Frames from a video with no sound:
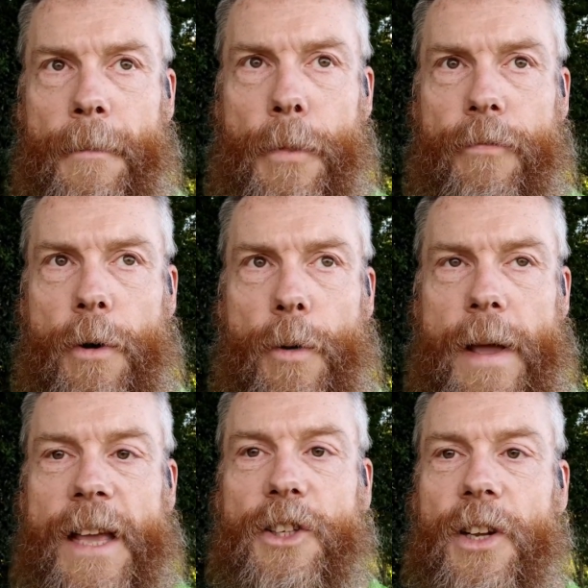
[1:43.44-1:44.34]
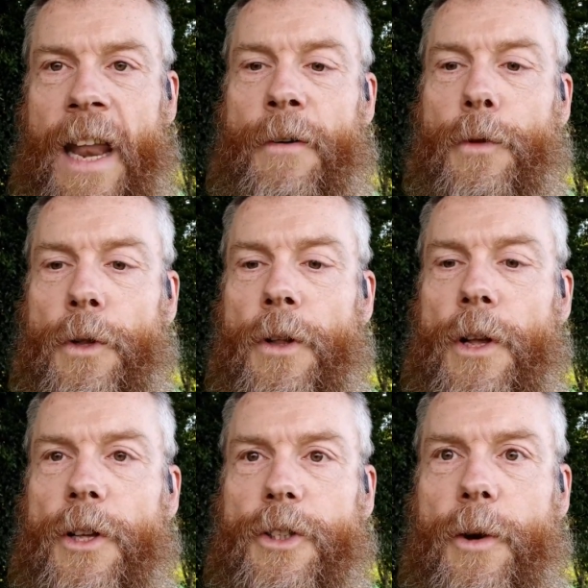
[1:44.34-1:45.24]
through each level.
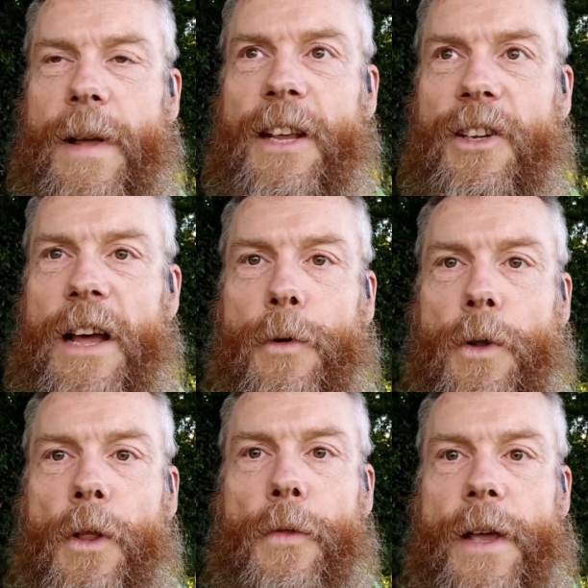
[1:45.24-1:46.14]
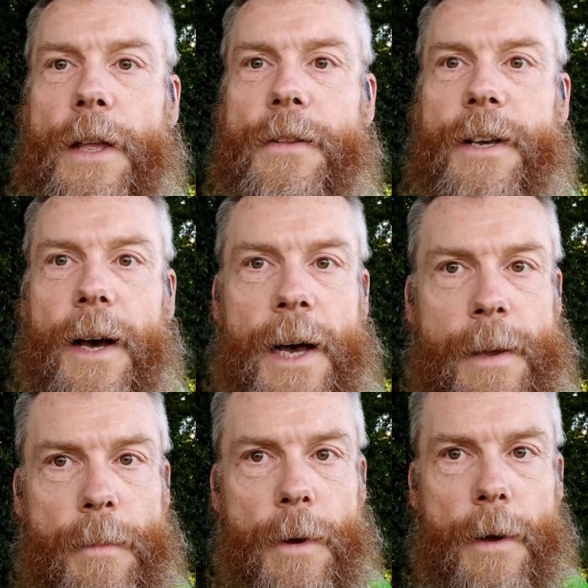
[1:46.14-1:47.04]
So each level the
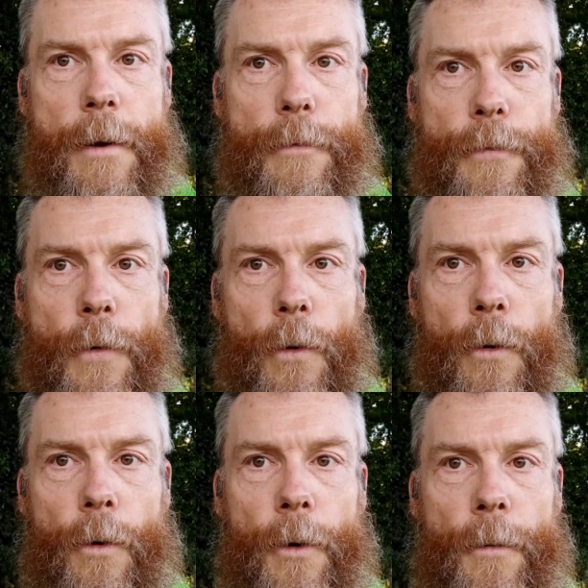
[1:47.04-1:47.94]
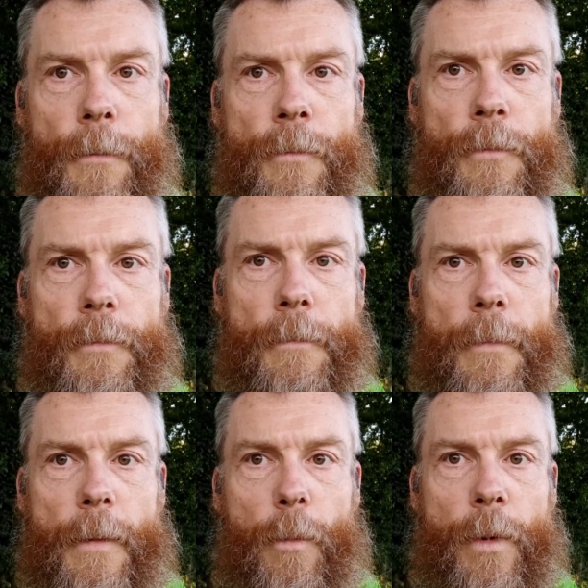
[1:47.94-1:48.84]
time for
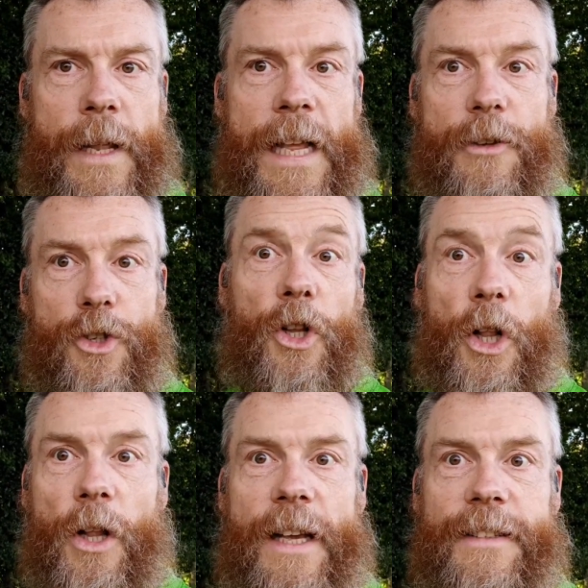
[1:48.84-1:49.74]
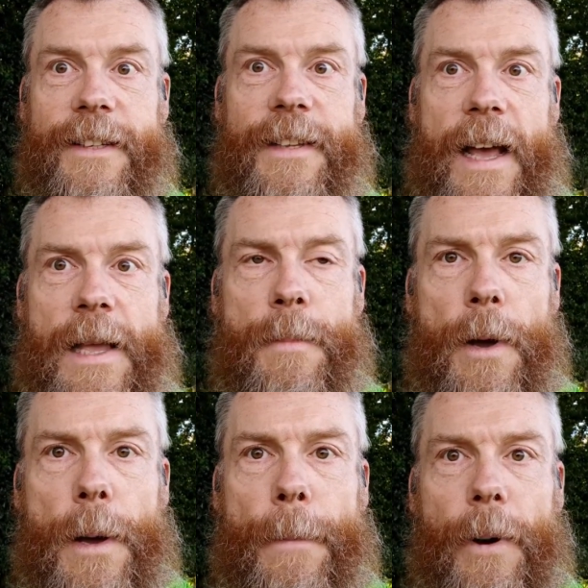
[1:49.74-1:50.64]
within each shuttle is the same,
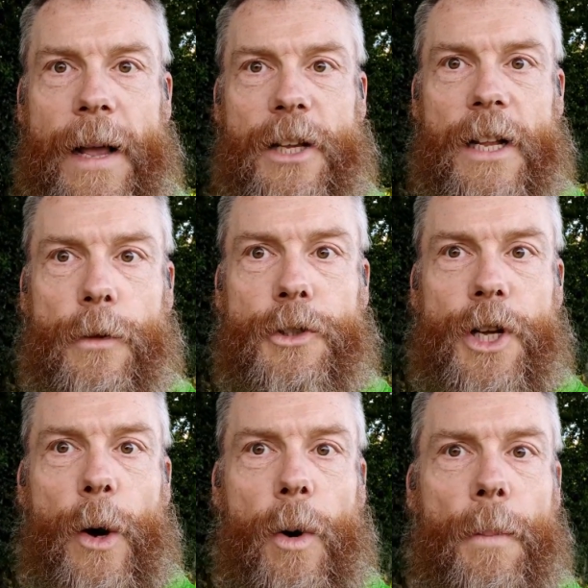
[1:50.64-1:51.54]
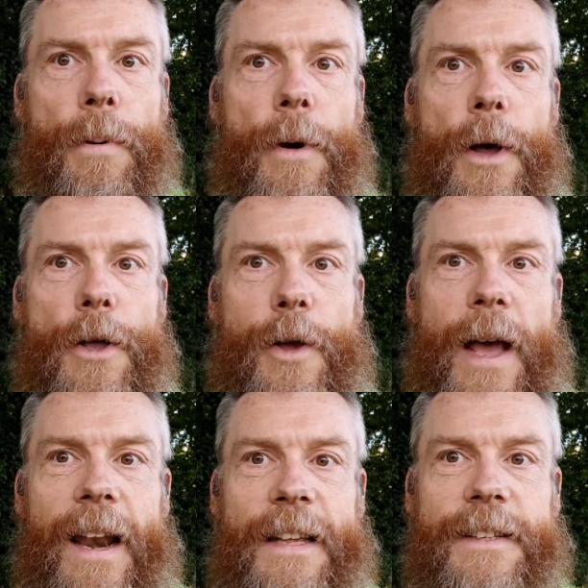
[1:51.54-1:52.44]
but each level as you go up you
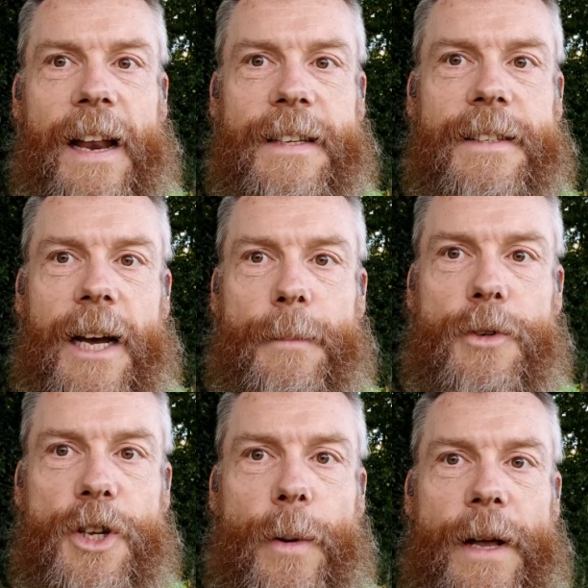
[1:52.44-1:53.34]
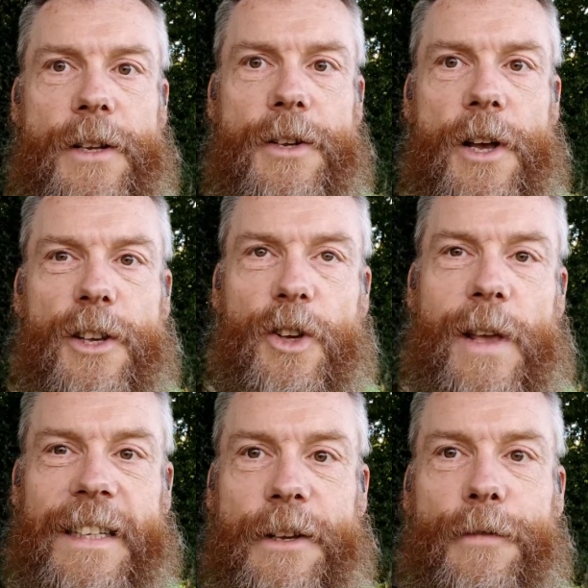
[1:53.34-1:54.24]
get less and less time to do it, so
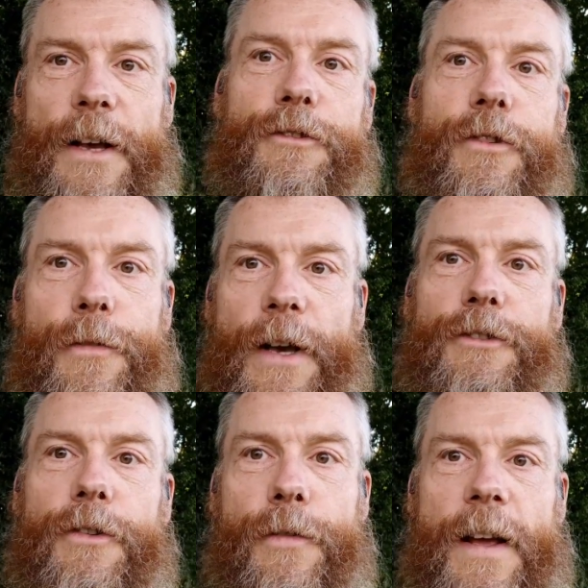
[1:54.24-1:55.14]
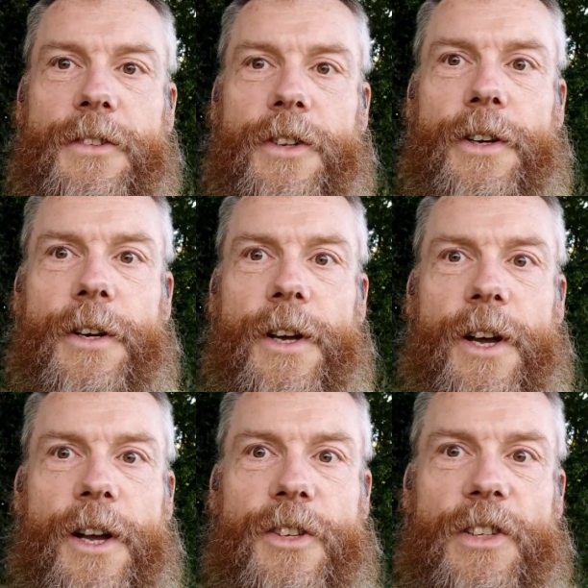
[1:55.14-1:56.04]
you're getting faster and faster and faster
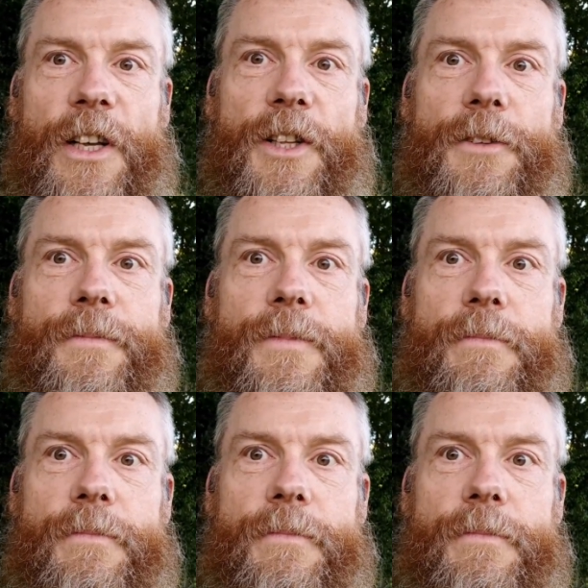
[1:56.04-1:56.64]
until